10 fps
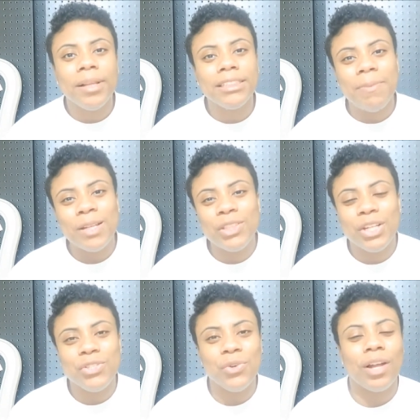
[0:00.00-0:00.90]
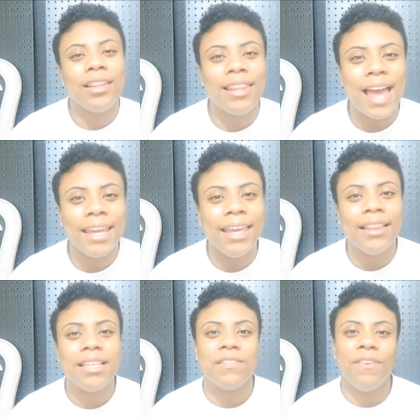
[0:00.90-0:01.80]
please make sure that you are liking
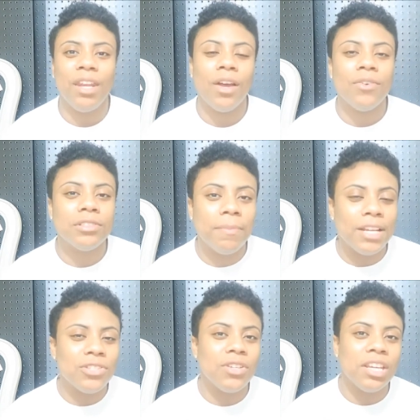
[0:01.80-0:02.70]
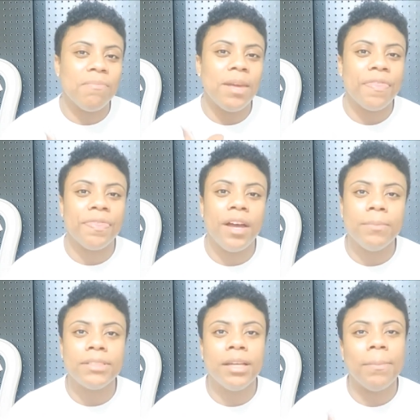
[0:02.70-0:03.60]
these videos. Make sure you give me a
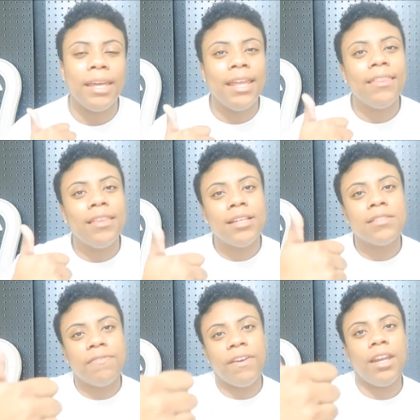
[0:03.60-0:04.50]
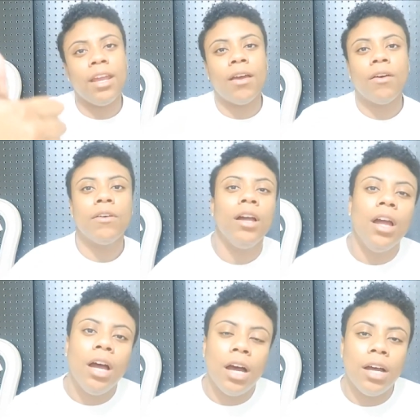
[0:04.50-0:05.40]
thumbs up in this video
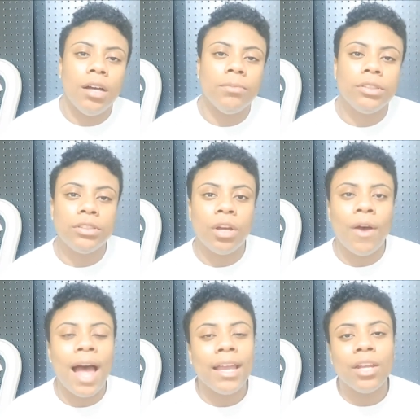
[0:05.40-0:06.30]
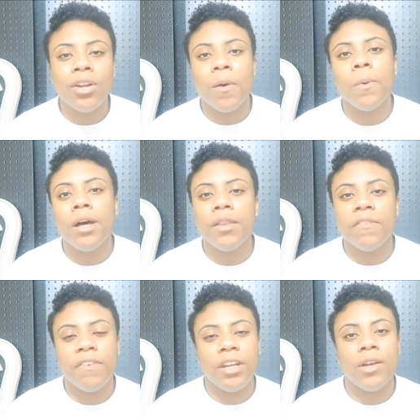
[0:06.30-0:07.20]
um, so I can know what
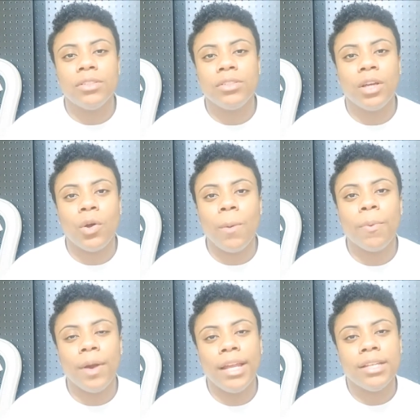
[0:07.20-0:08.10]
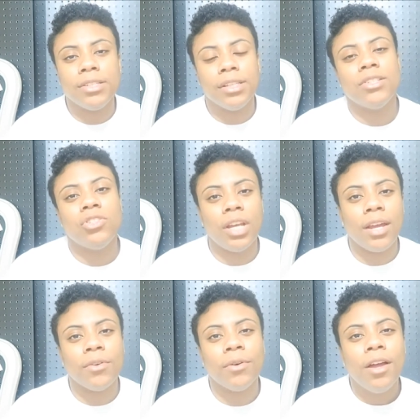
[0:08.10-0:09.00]
other videos to incorporate into this
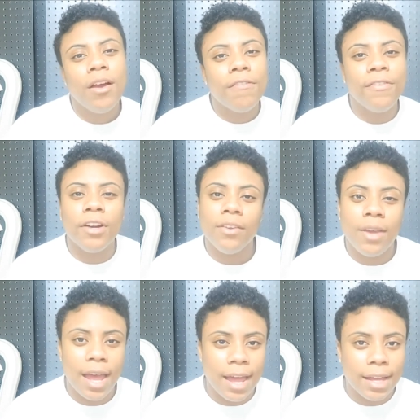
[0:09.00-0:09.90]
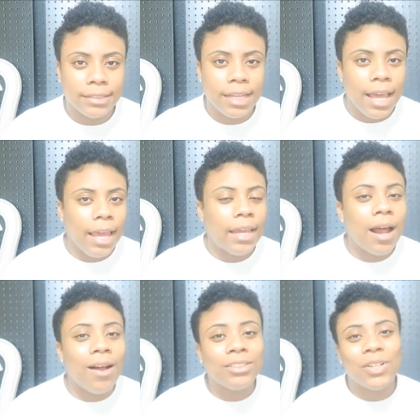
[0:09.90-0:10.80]
channel for you guys.
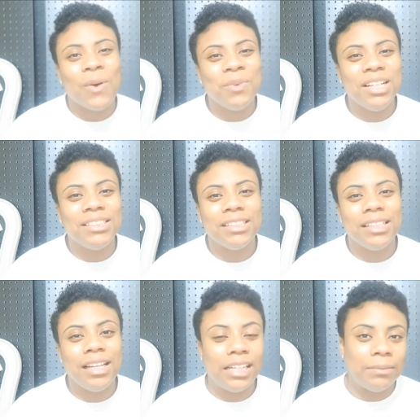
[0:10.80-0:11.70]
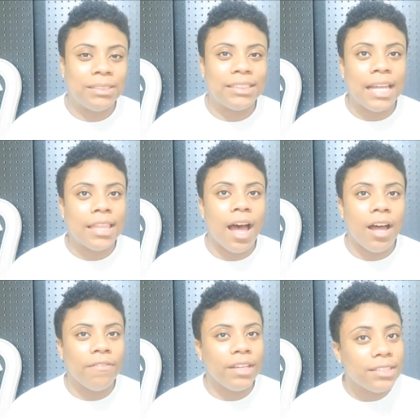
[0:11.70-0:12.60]
And also I wanted to uh, state the
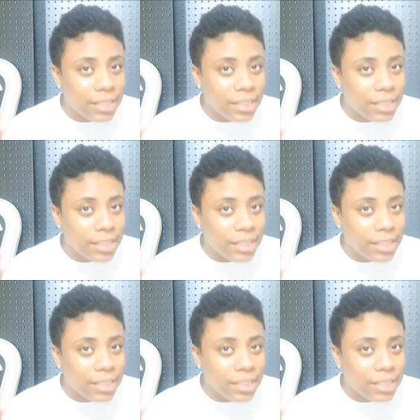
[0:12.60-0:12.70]
obvious.